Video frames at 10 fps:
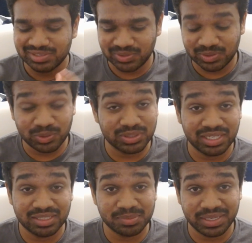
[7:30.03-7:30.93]
So
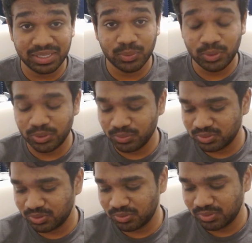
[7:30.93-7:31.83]
that is pretty cool too.
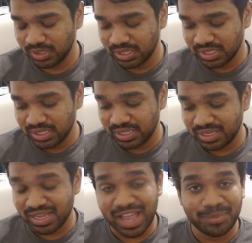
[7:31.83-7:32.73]
So
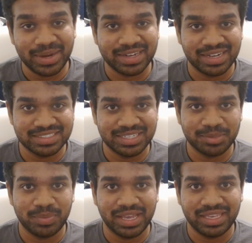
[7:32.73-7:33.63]
I might consider
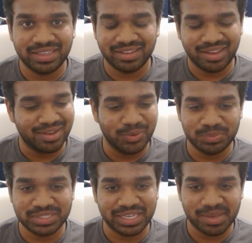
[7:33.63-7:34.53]
buying
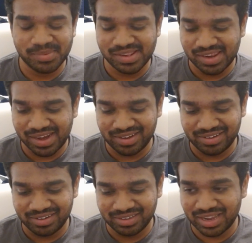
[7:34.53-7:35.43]
OMG cable
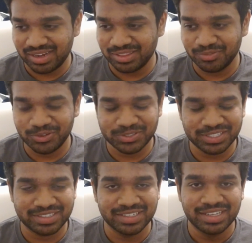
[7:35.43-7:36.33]
and that in the future.